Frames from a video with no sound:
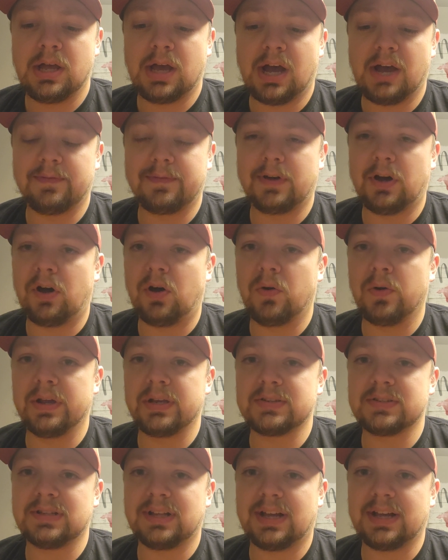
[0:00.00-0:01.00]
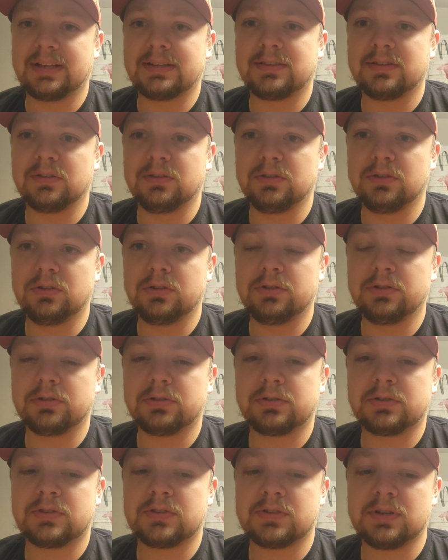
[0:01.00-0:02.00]
I've always liked the
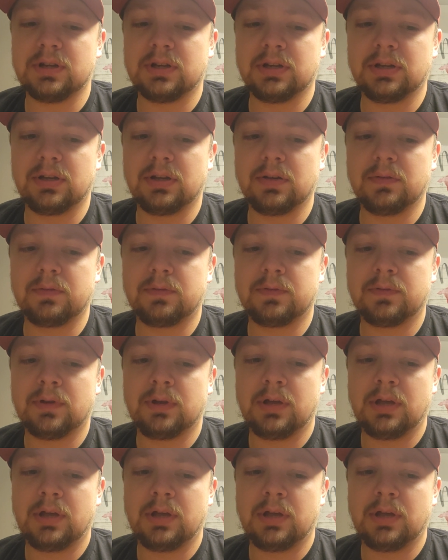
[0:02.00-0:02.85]
looks of